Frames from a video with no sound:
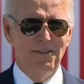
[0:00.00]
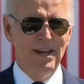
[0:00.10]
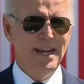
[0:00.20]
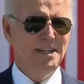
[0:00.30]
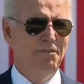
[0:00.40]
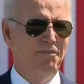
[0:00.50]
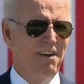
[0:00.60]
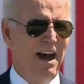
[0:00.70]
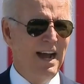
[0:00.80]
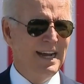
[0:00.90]
they
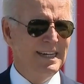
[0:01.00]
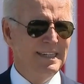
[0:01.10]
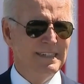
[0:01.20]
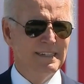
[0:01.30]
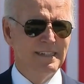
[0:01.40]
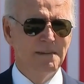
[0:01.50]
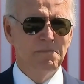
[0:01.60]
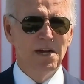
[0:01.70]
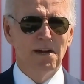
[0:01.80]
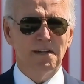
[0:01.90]
defined
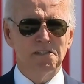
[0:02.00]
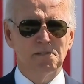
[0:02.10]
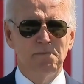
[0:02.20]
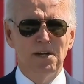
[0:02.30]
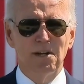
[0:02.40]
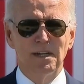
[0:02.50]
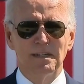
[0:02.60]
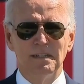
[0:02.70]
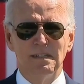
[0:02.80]
America's spirit,